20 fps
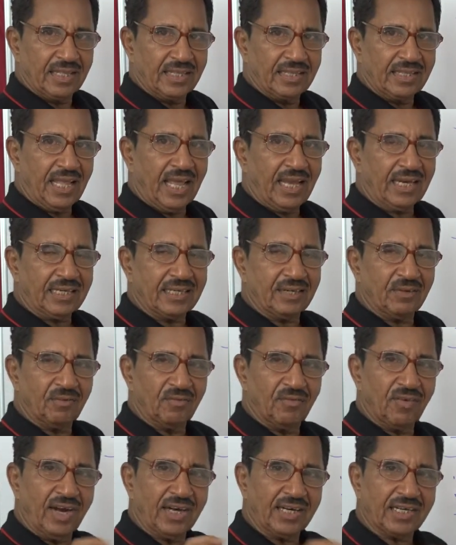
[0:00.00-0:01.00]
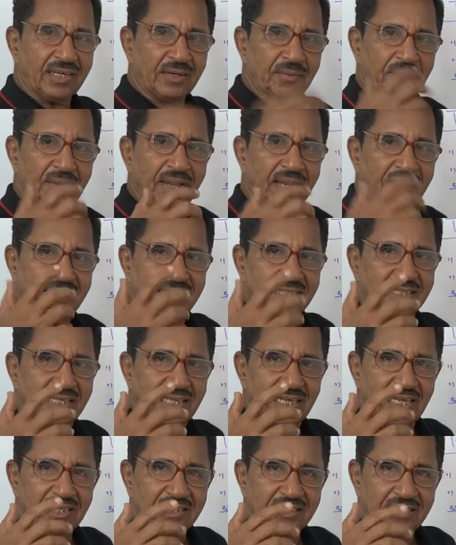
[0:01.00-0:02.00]
That what remains
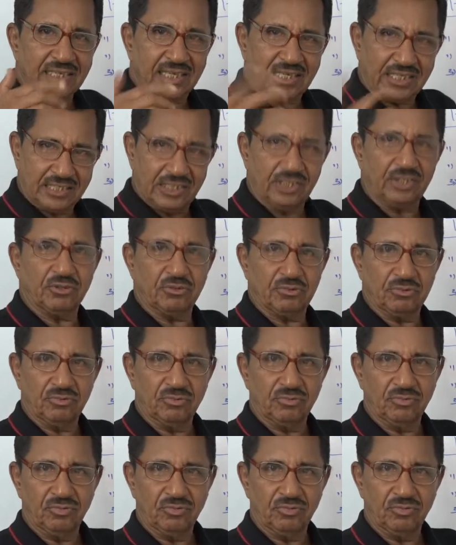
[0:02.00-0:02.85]
as residue,